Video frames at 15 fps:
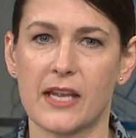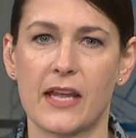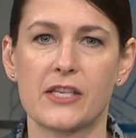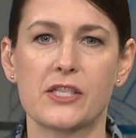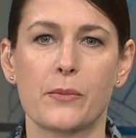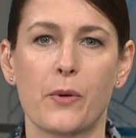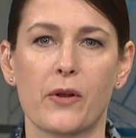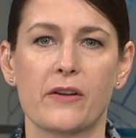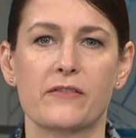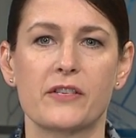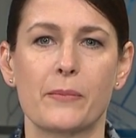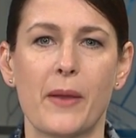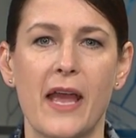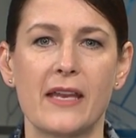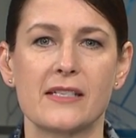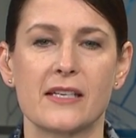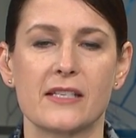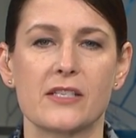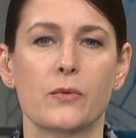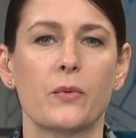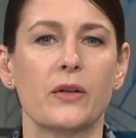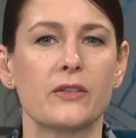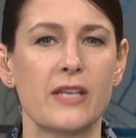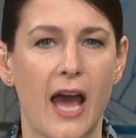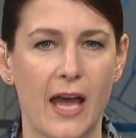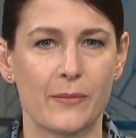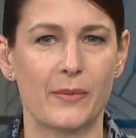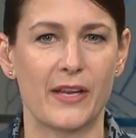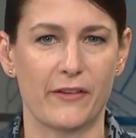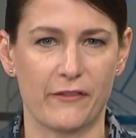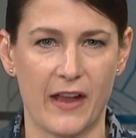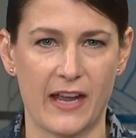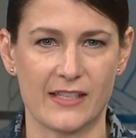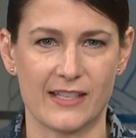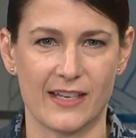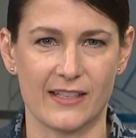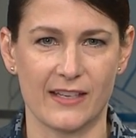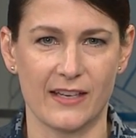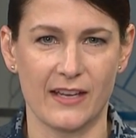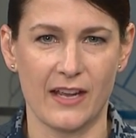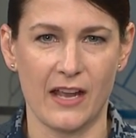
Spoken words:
and supportive dependents, will not be affected.